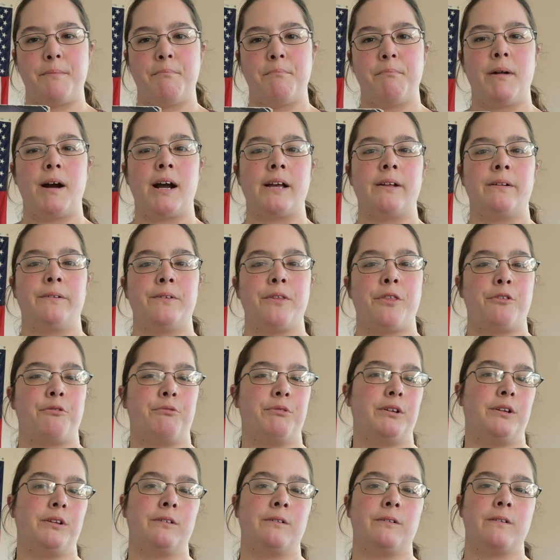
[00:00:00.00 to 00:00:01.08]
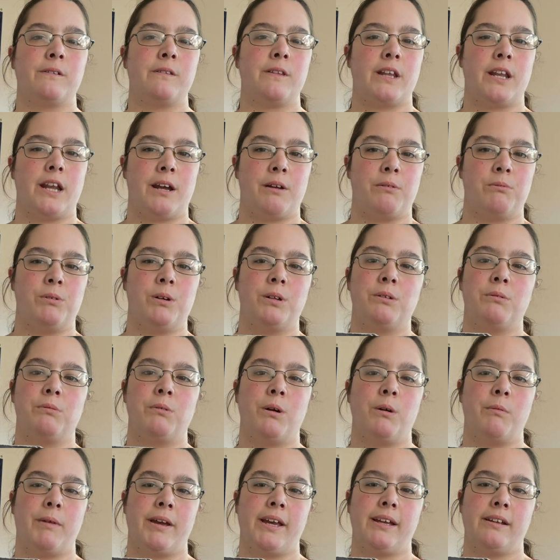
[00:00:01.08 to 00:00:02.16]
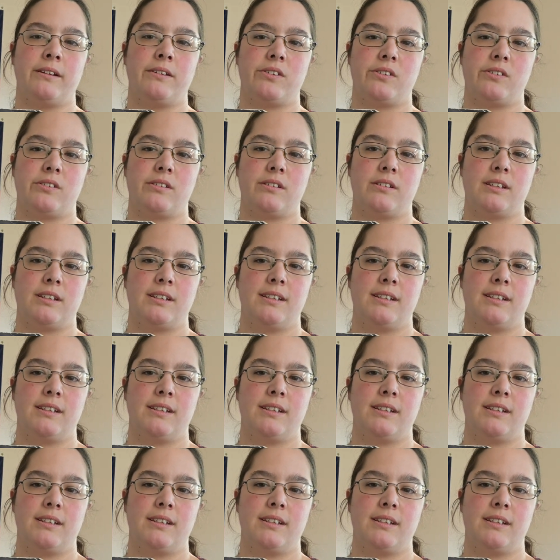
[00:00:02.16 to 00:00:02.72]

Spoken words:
mild thriller than I would a romance.